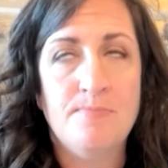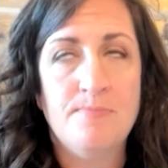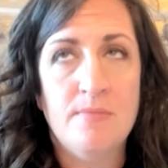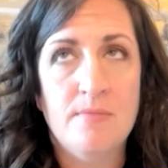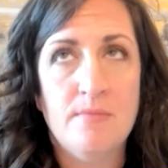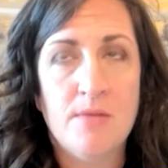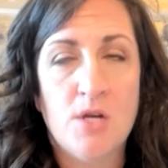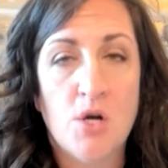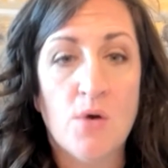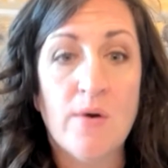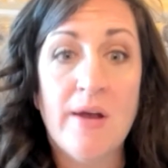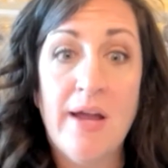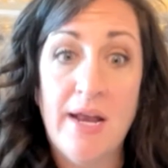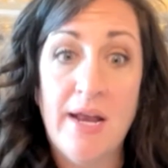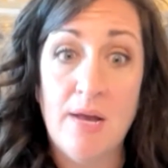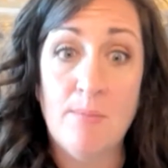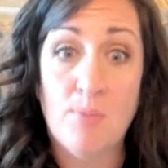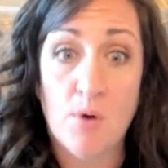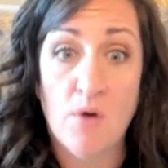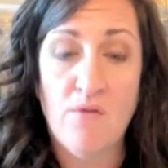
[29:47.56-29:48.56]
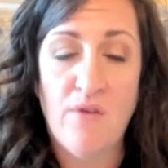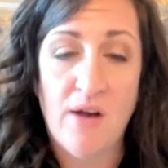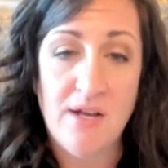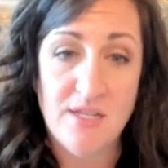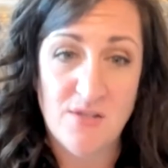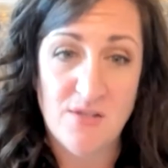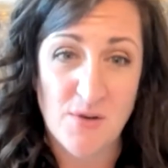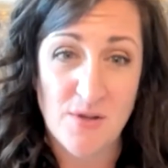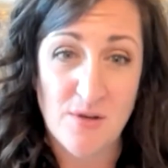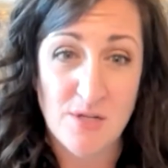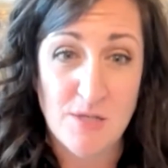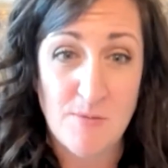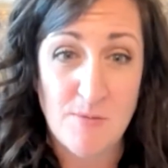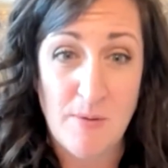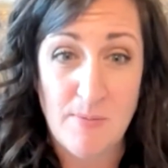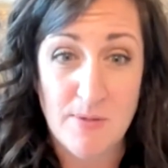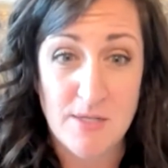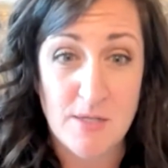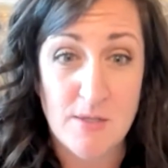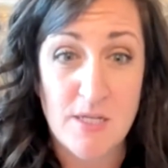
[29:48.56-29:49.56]
creating profiles for those
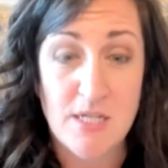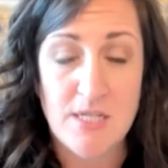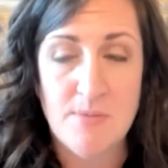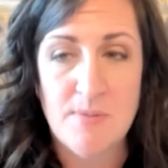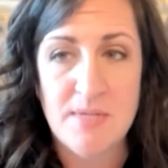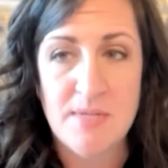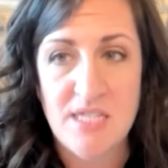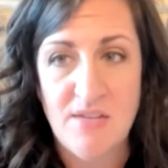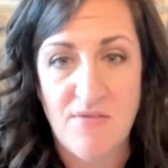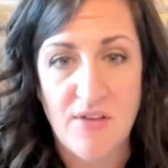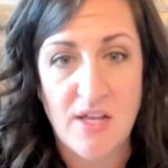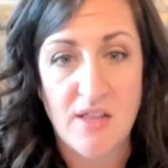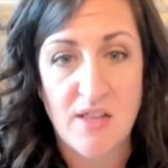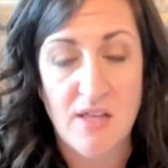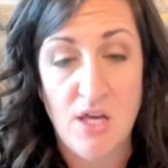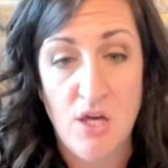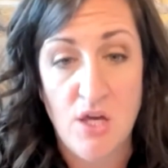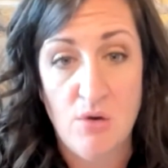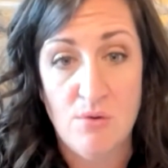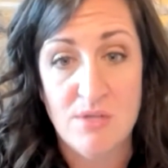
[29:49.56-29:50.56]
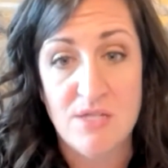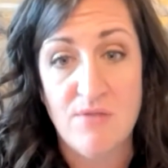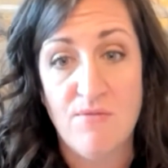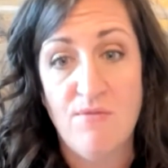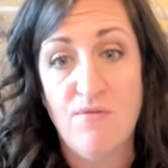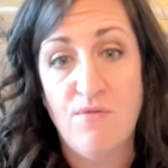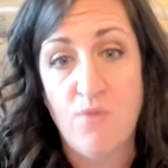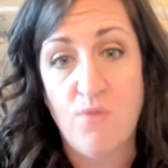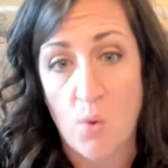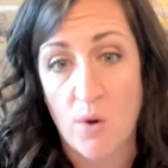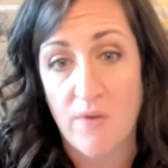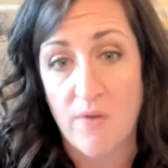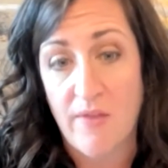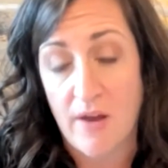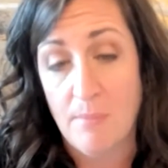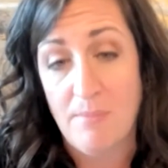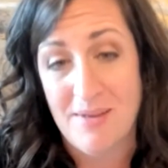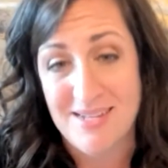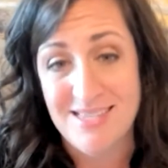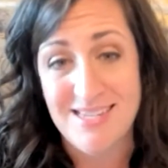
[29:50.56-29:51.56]
people to specifically use for
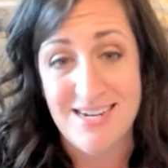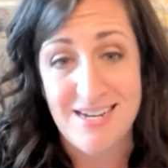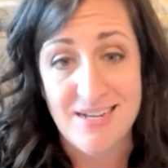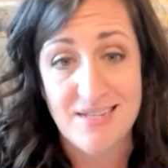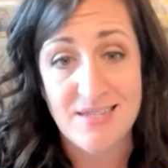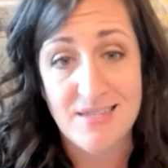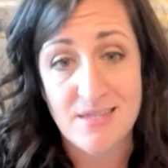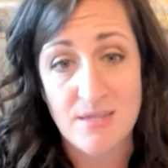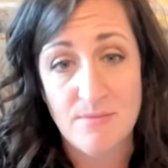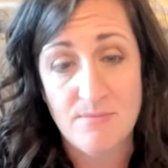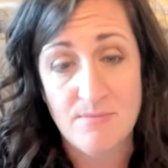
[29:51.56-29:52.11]
their business.